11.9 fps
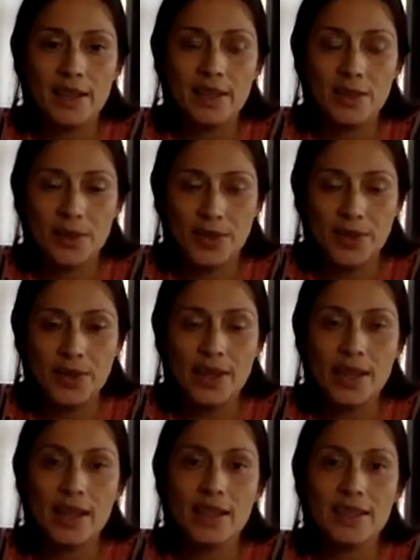North
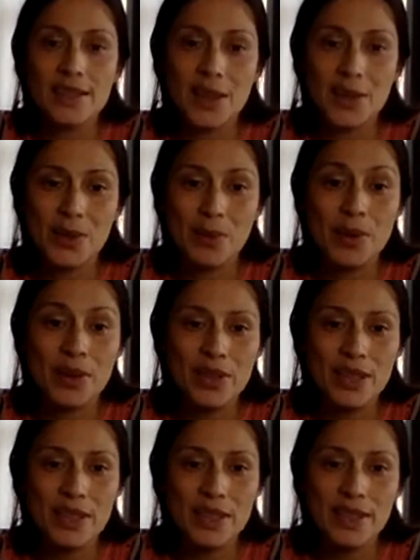and South
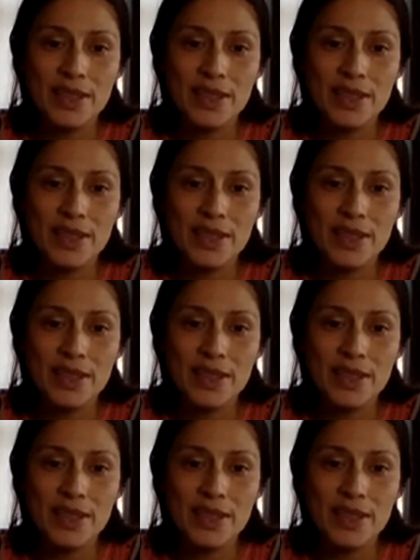America.